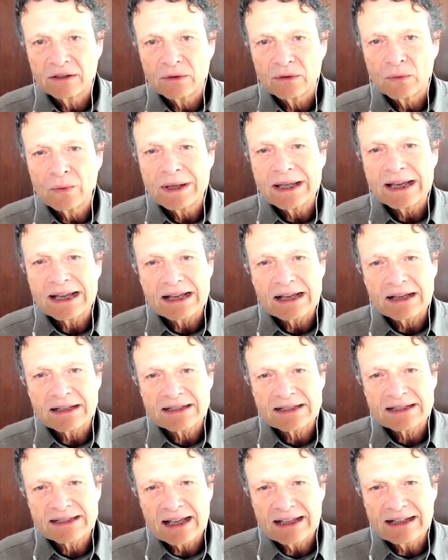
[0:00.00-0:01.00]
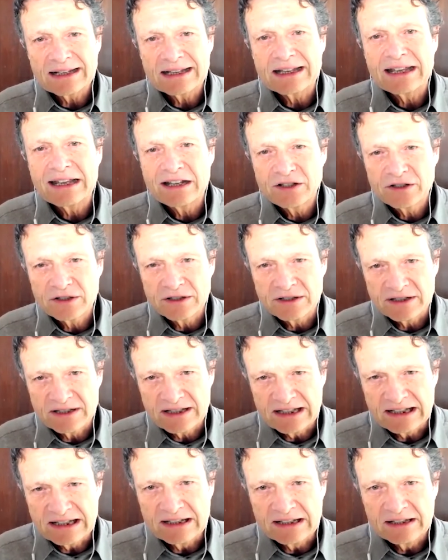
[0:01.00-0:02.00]
we assign
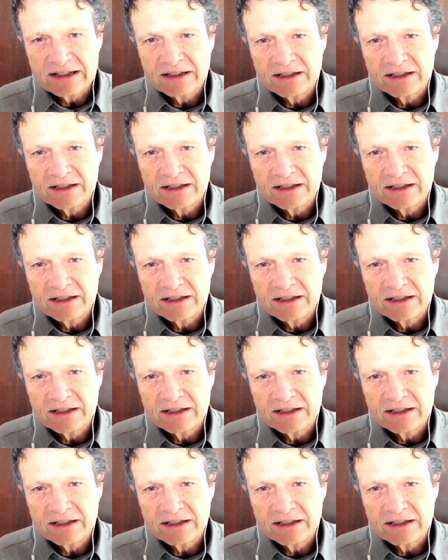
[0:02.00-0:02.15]
agency